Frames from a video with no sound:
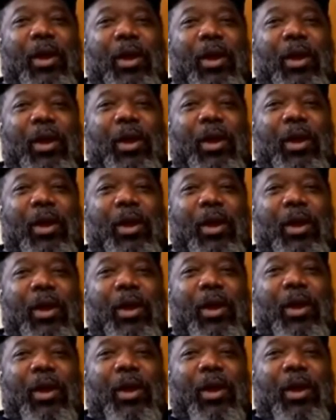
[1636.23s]
And I, I
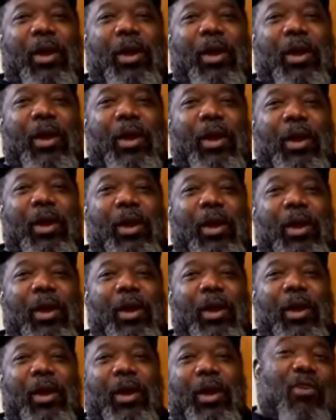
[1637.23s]
wanted to look at him and
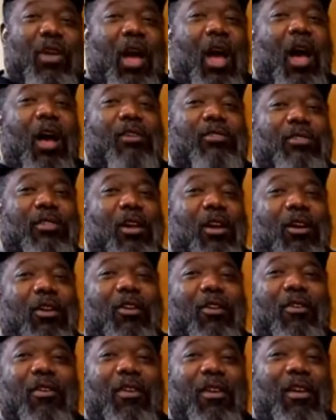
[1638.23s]
say, "You
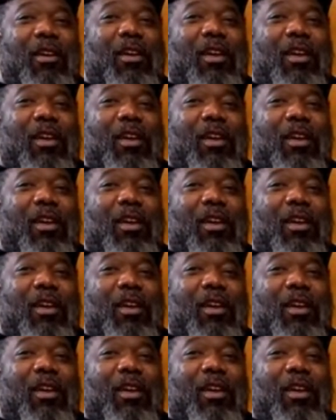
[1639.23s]
cocksucker!